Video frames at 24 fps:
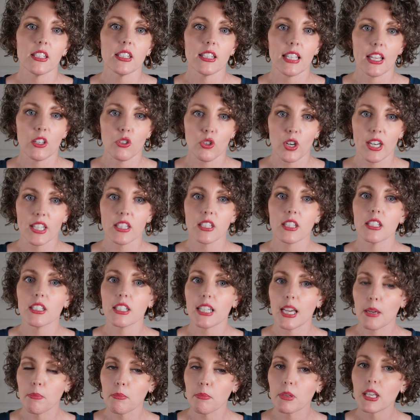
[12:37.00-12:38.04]
say dry skin
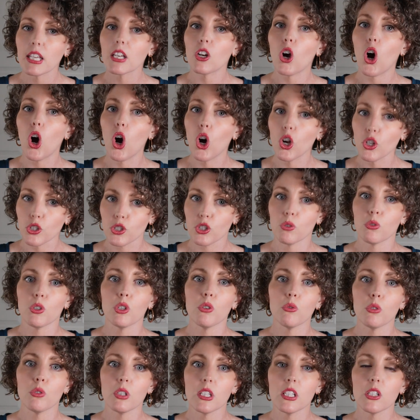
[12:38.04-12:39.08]
type can also
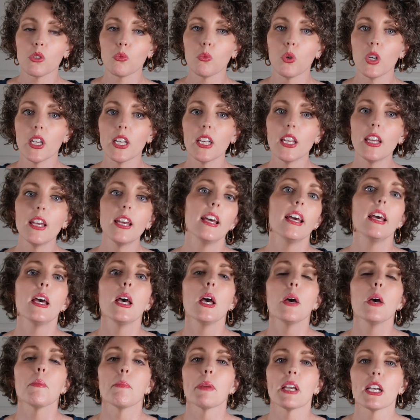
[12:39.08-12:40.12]
use this one,
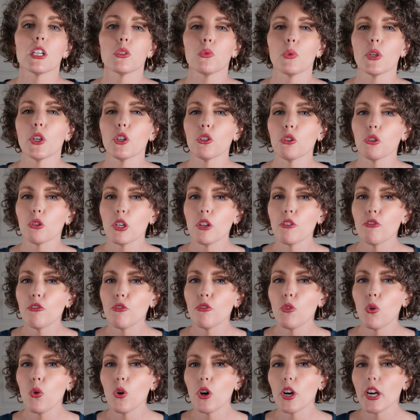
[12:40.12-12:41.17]
because what you're looking
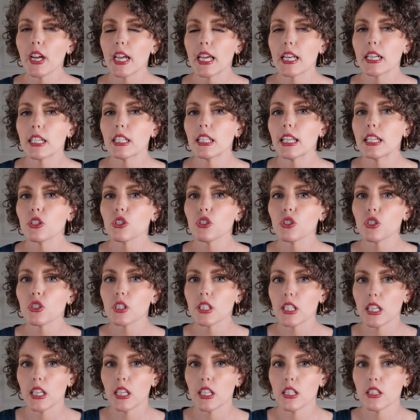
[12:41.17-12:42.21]
for in cleansers
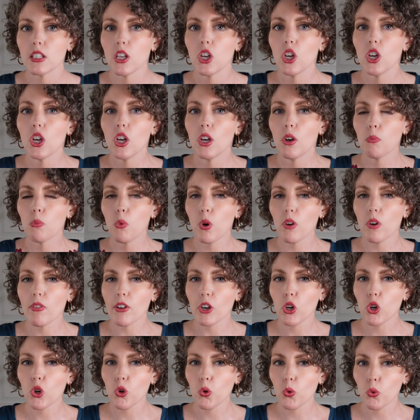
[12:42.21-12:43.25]
is more of a
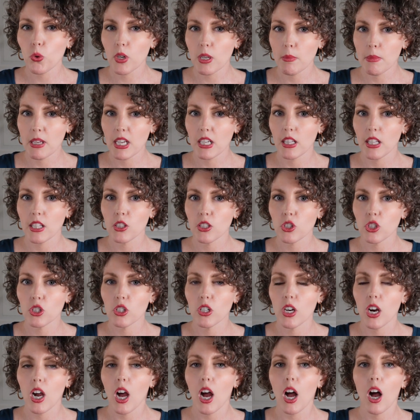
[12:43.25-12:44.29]
creamy
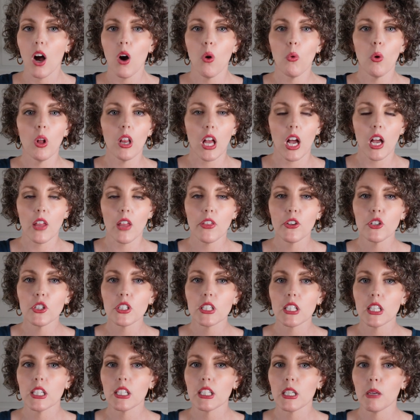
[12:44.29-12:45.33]
cleanser. While other
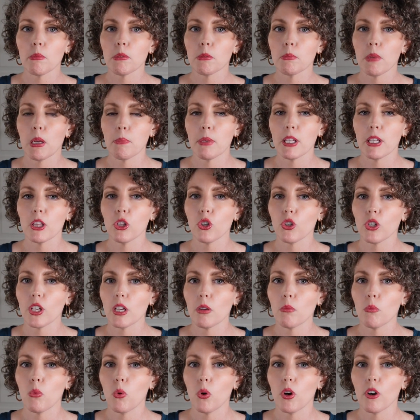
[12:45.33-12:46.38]
skin types might be
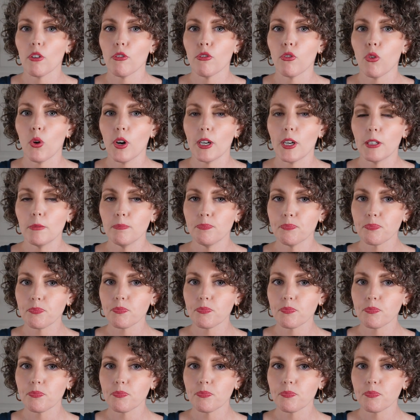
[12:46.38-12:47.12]
looking more for